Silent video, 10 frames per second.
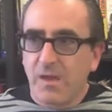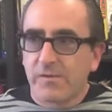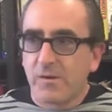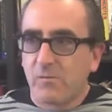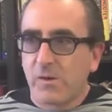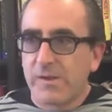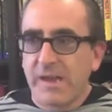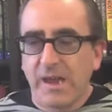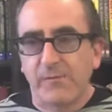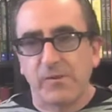So what you
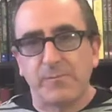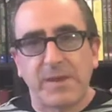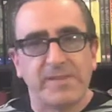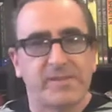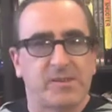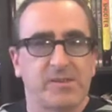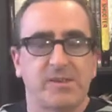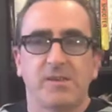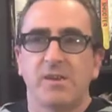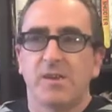have here
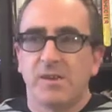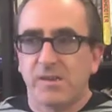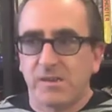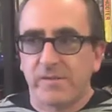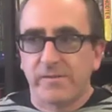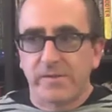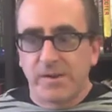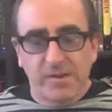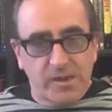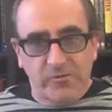basically is, in
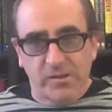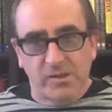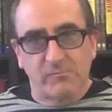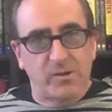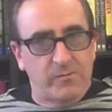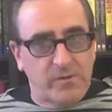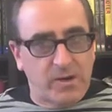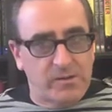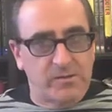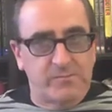a nutshell, one
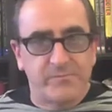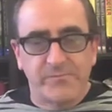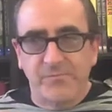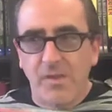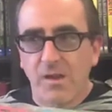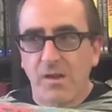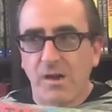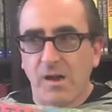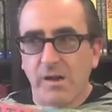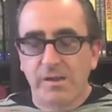volume,
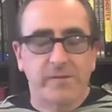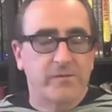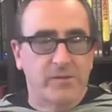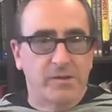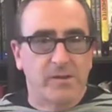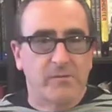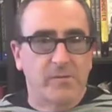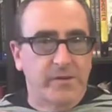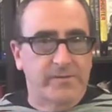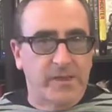a history of
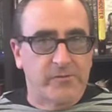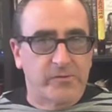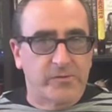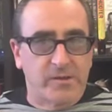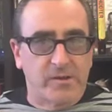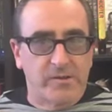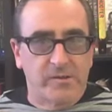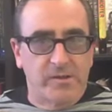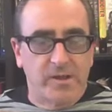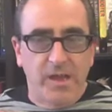Los Angeles
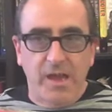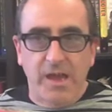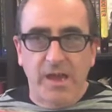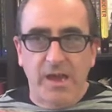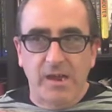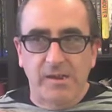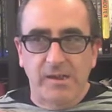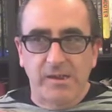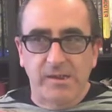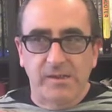art. And
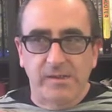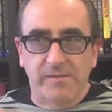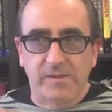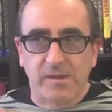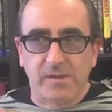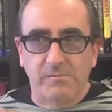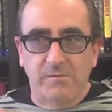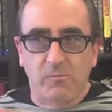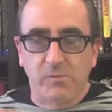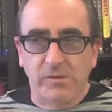it is a
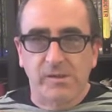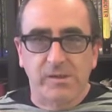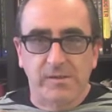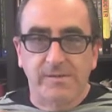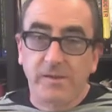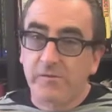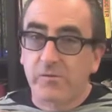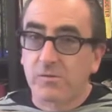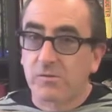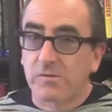really
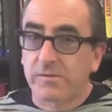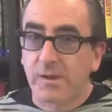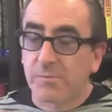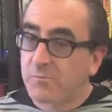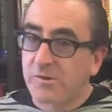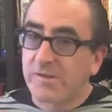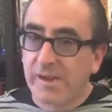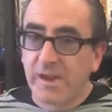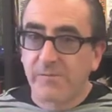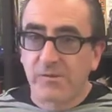essential type of book to
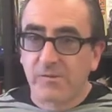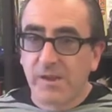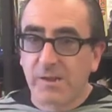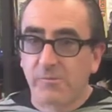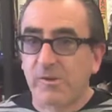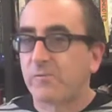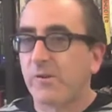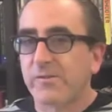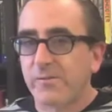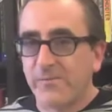have in your library, as
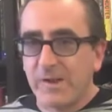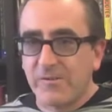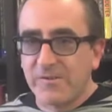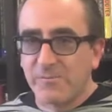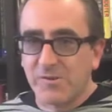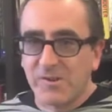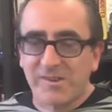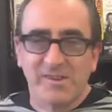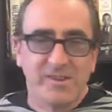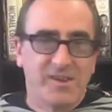well as the Ferus book.
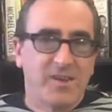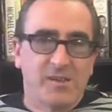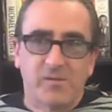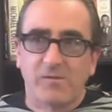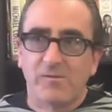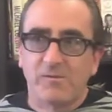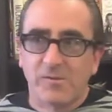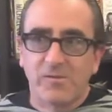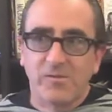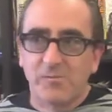So with
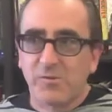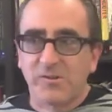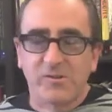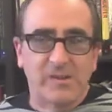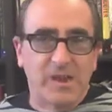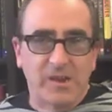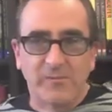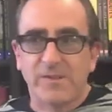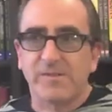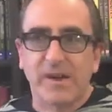those two books, you're going to have
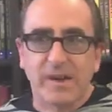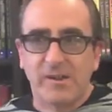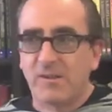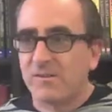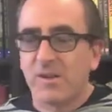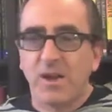the entire